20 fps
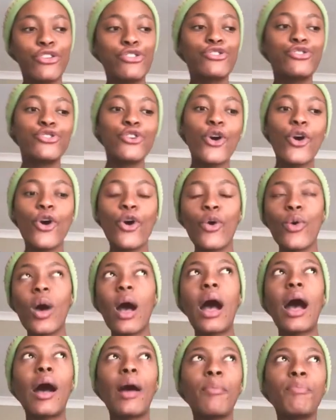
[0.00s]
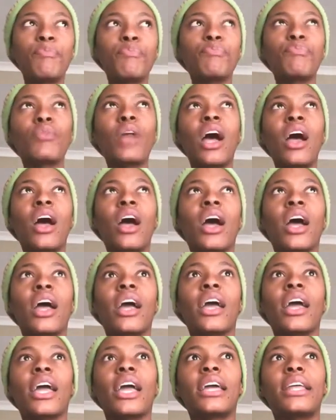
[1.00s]
So
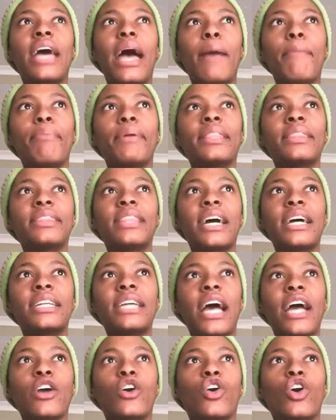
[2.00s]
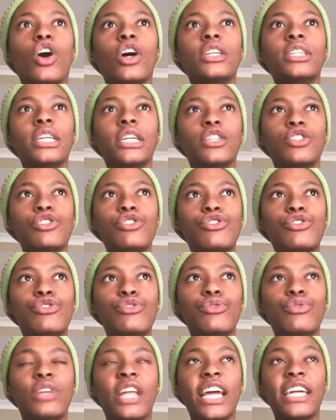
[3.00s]
it happened that I got
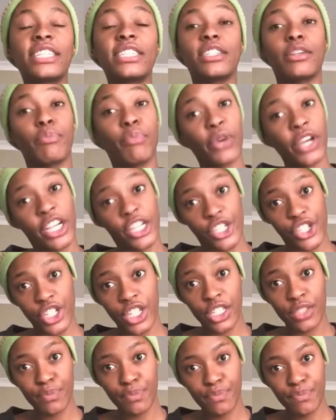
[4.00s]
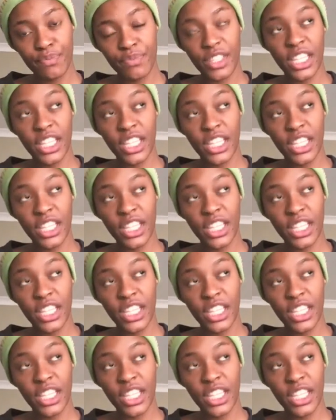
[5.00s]
into like depression.